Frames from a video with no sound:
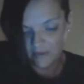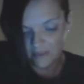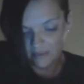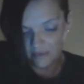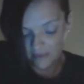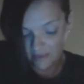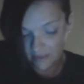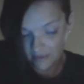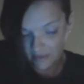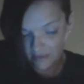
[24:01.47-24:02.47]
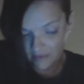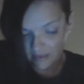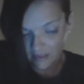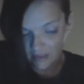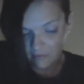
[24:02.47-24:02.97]
life
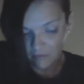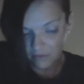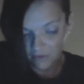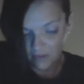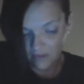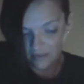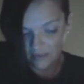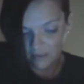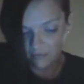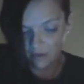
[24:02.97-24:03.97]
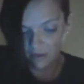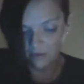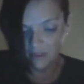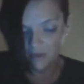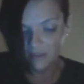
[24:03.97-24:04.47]
sentences for drugs
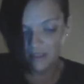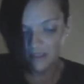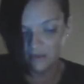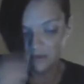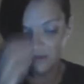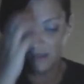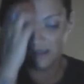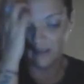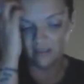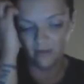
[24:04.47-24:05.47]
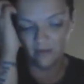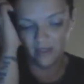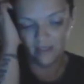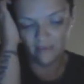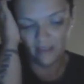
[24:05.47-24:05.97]
involve cocaine or crack
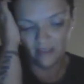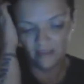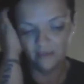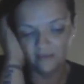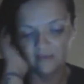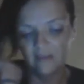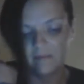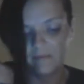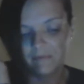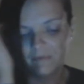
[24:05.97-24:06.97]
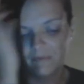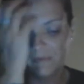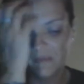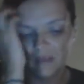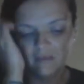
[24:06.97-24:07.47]
cocaine that year.
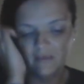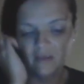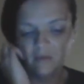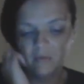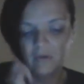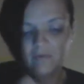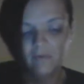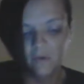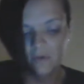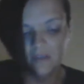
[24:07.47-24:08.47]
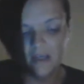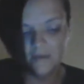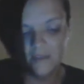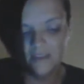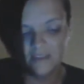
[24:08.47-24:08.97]
There were 4
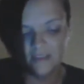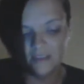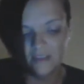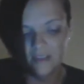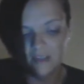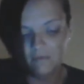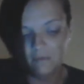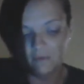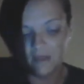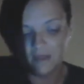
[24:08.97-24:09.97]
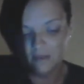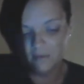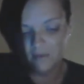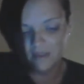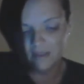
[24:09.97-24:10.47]
life sentences for
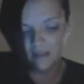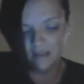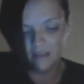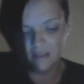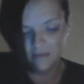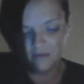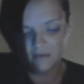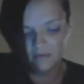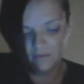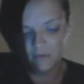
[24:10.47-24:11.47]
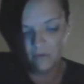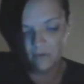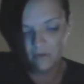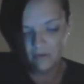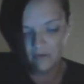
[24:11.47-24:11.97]
heroin and another
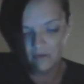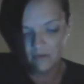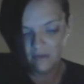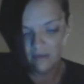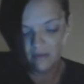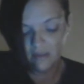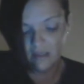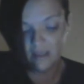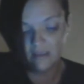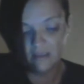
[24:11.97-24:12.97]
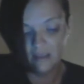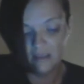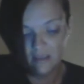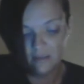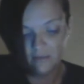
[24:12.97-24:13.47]
4 for
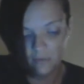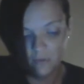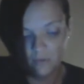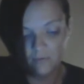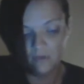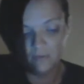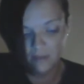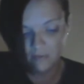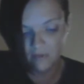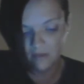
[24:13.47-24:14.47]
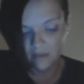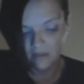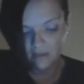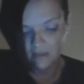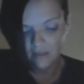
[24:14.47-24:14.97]

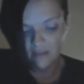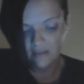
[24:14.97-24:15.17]
marijuana.